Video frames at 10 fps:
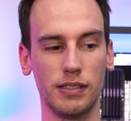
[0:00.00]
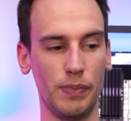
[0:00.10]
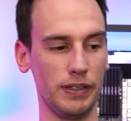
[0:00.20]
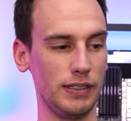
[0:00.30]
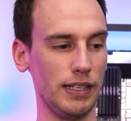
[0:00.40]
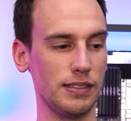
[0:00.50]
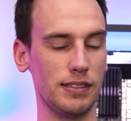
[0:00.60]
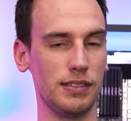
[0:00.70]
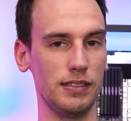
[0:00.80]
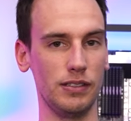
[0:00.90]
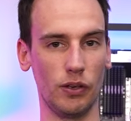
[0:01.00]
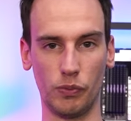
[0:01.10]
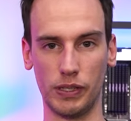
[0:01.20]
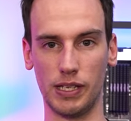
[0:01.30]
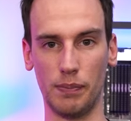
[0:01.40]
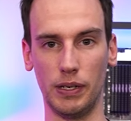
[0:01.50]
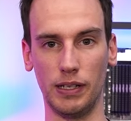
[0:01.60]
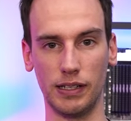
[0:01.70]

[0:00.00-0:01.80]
but that's not what's happening.